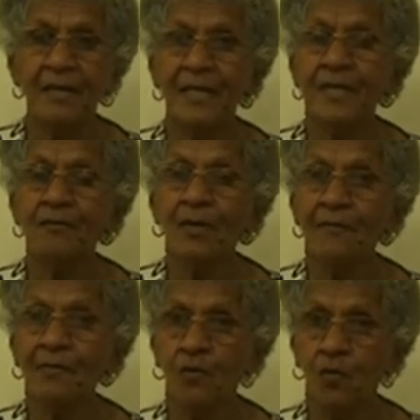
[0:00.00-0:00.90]
10 or
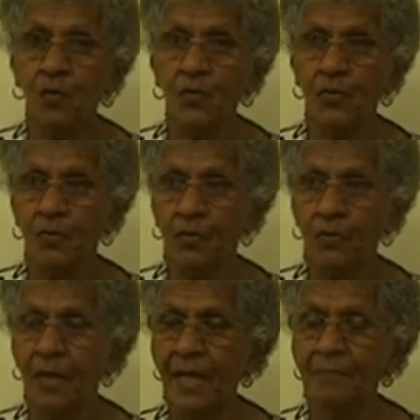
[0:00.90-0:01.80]
11 calls through,
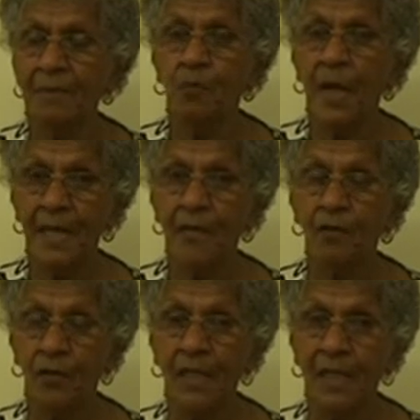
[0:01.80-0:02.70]
and I had to be waiting
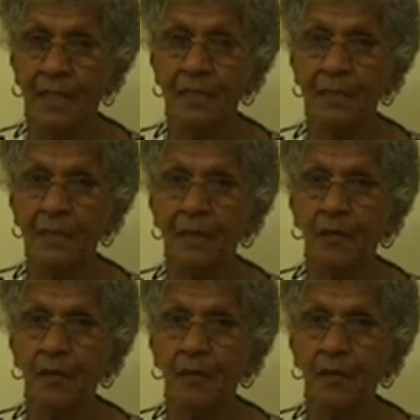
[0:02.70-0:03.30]
on the end